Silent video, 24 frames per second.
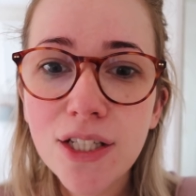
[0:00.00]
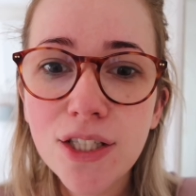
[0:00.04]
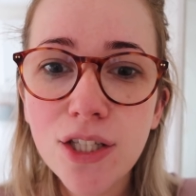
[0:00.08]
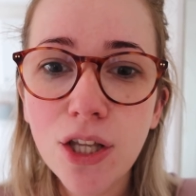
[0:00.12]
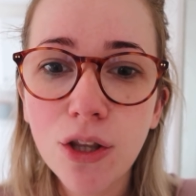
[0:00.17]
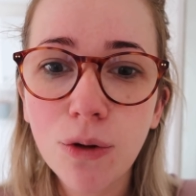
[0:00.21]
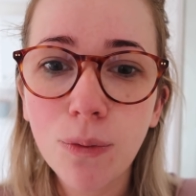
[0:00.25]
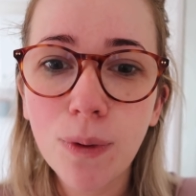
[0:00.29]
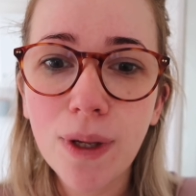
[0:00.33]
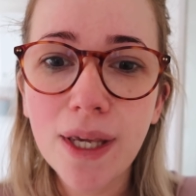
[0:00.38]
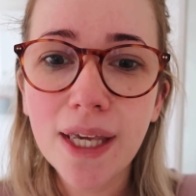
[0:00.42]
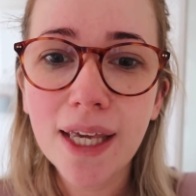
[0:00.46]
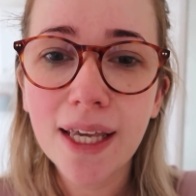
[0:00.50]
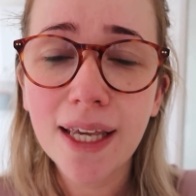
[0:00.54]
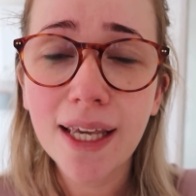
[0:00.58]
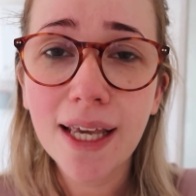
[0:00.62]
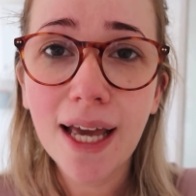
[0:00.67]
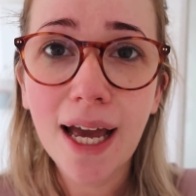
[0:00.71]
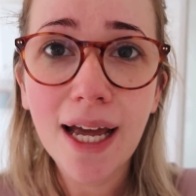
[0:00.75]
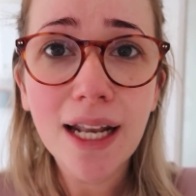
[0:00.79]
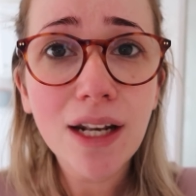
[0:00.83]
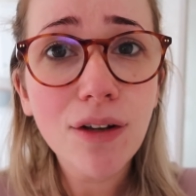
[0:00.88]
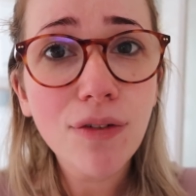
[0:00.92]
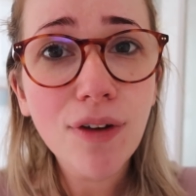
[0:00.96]
so that we can
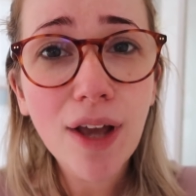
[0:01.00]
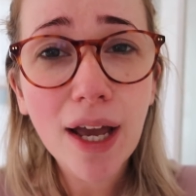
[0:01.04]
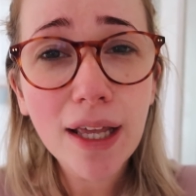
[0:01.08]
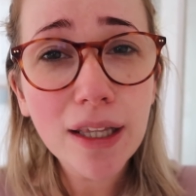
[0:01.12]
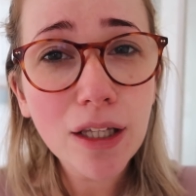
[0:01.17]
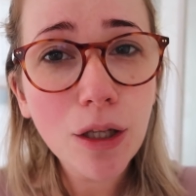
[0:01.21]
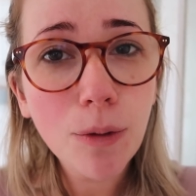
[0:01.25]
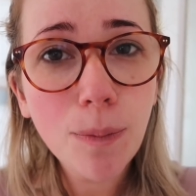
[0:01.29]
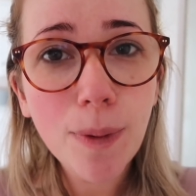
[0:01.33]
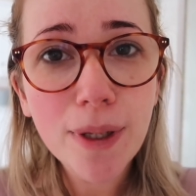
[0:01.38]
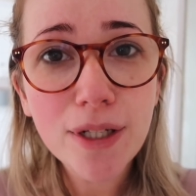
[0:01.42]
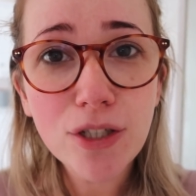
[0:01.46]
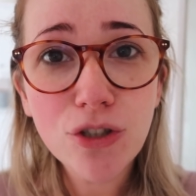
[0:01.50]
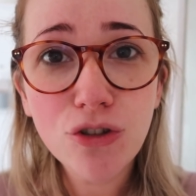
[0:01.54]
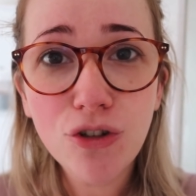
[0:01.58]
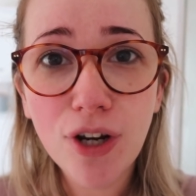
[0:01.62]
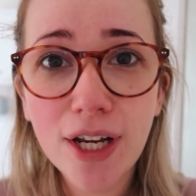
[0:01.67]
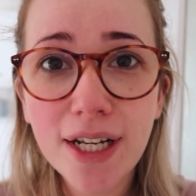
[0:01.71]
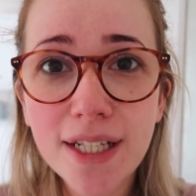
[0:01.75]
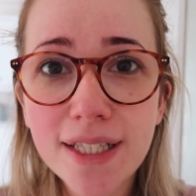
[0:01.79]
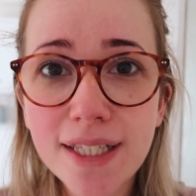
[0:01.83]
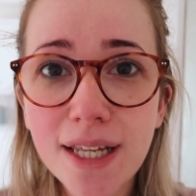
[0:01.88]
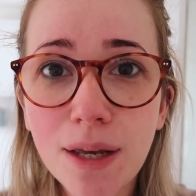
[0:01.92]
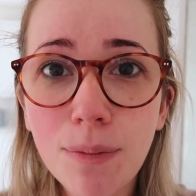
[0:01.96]
kind of get a little bit
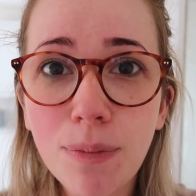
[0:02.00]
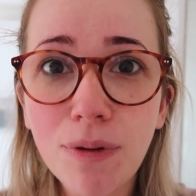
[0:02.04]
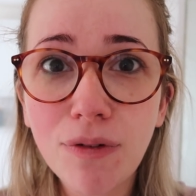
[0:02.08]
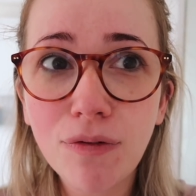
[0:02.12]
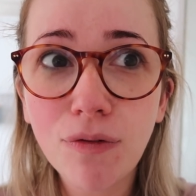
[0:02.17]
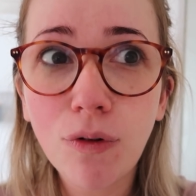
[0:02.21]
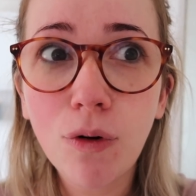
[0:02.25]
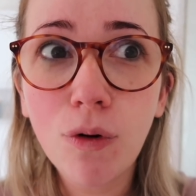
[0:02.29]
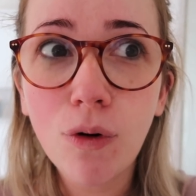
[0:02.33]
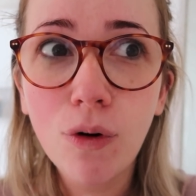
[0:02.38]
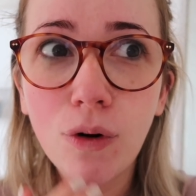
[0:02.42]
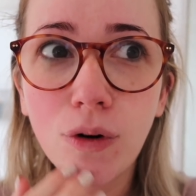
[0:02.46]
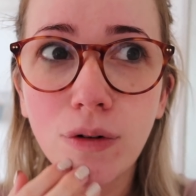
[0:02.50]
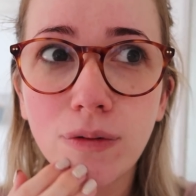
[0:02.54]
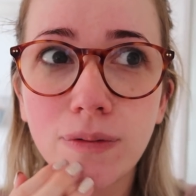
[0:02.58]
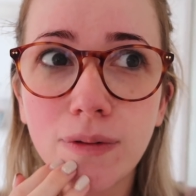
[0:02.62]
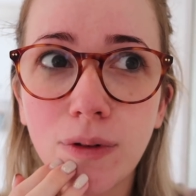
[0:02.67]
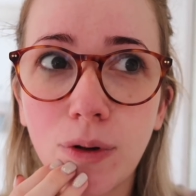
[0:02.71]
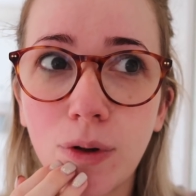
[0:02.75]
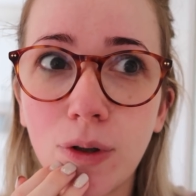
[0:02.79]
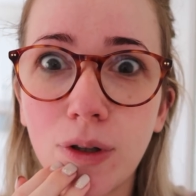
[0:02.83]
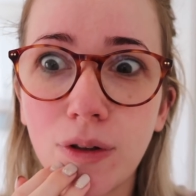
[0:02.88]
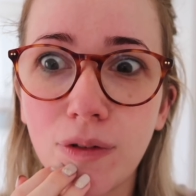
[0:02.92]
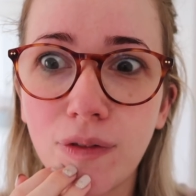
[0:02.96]
straighter before
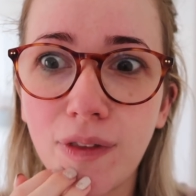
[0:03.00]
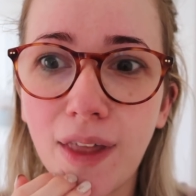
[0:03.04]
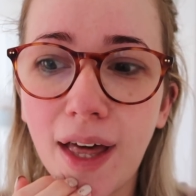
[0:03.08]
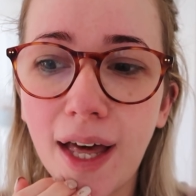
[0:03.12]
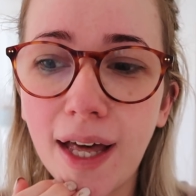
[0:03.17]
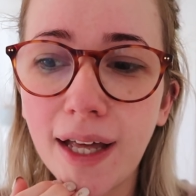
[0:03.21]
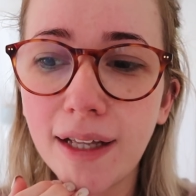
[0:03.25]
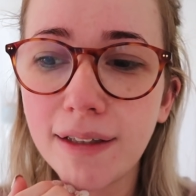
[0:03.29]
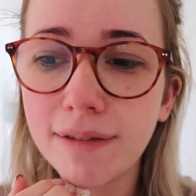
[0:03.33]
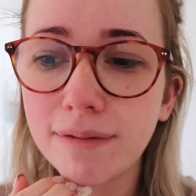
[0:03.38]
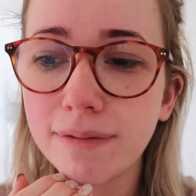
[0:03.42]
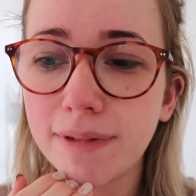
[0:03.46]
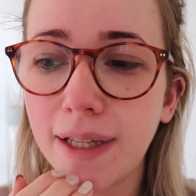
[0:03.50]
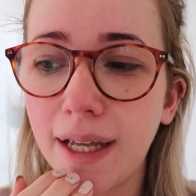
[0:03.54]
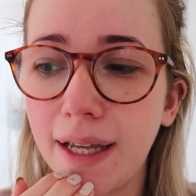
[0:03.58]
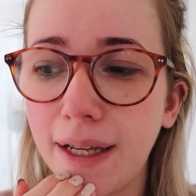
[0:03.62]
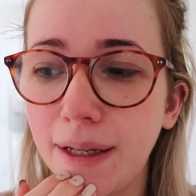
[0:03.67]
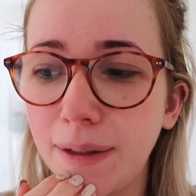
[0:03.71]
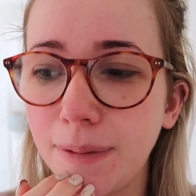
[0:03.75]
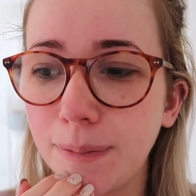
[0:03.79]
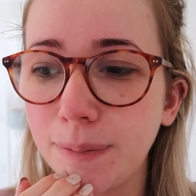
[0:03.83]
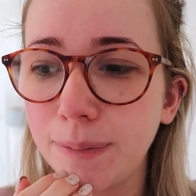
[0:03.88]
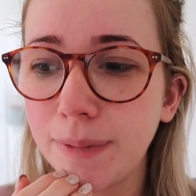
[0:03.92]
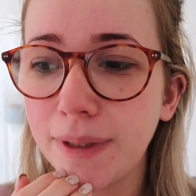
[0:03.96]
all of that
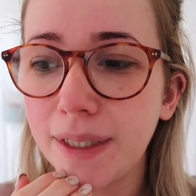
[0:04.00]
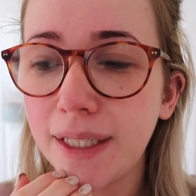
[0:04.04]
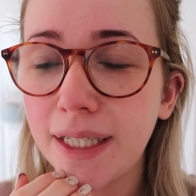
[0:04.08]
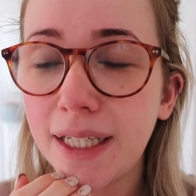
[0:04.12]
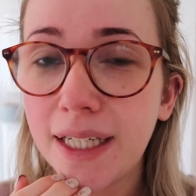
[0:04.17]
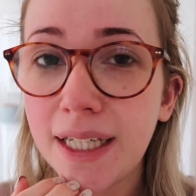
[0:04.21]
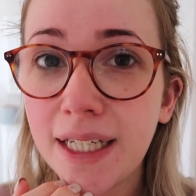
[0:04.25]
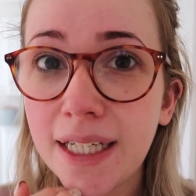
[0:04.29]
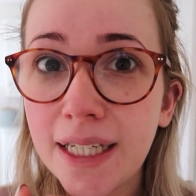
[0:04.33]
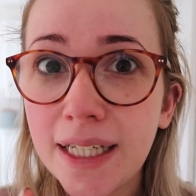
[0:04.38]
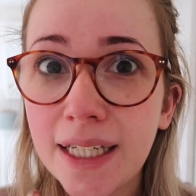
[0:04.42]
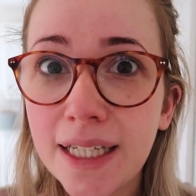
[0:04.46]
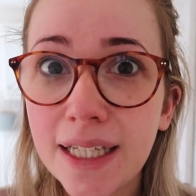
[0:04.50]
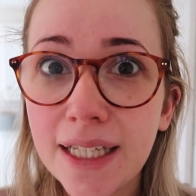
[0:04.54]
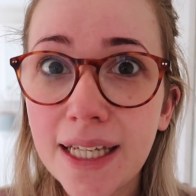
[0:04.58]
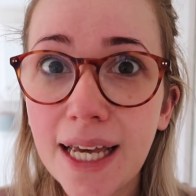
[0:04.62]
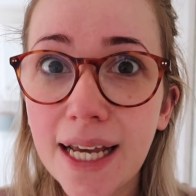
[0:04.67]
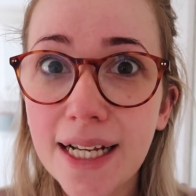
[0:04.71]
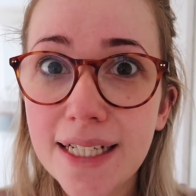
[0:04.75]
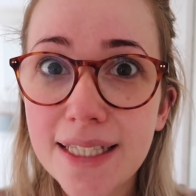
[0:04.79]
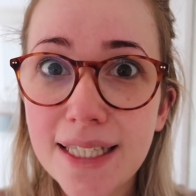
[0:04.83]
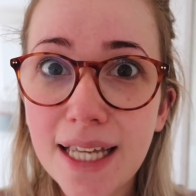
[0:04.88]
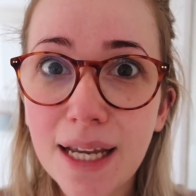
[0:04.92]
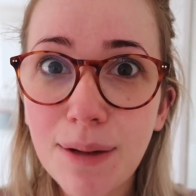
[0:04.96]

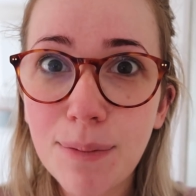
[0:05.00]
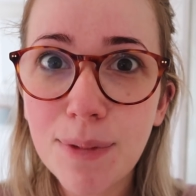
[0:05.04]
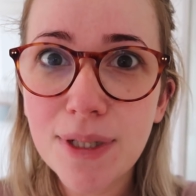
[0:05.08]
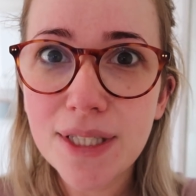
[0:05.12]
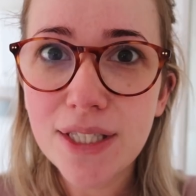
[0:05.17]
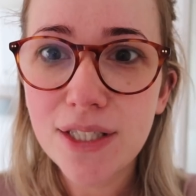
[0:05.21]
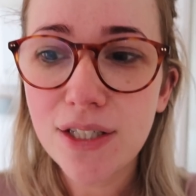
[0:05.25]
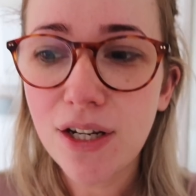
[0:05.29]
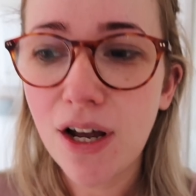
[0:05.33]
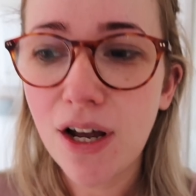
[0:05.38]
excitement